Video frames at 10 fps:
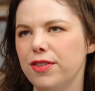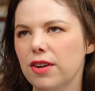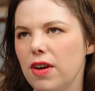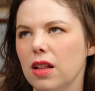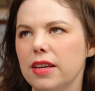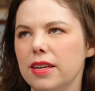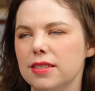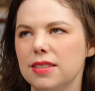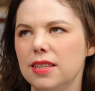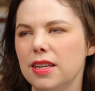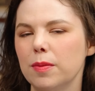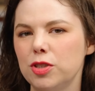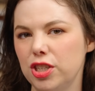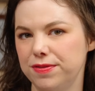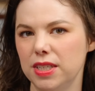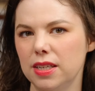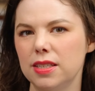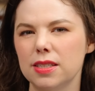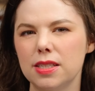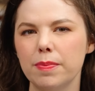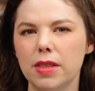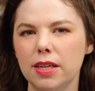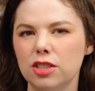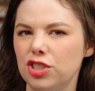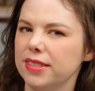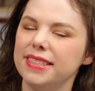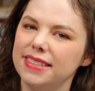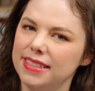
fear of ugliness ended up shifting into something just as